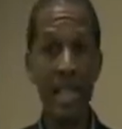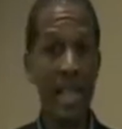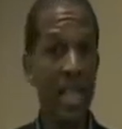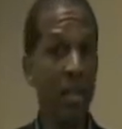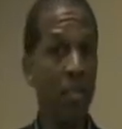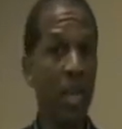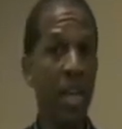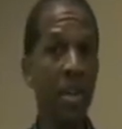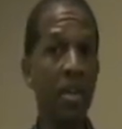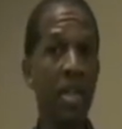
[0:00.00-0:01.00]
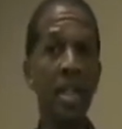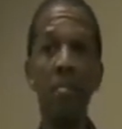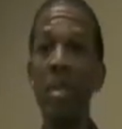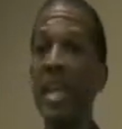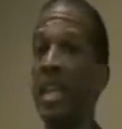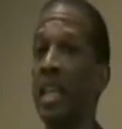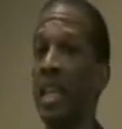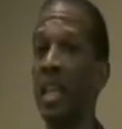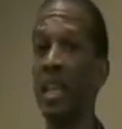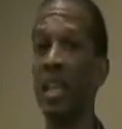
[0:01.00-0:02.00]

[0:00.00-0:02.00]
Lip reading: Disappeared immediately.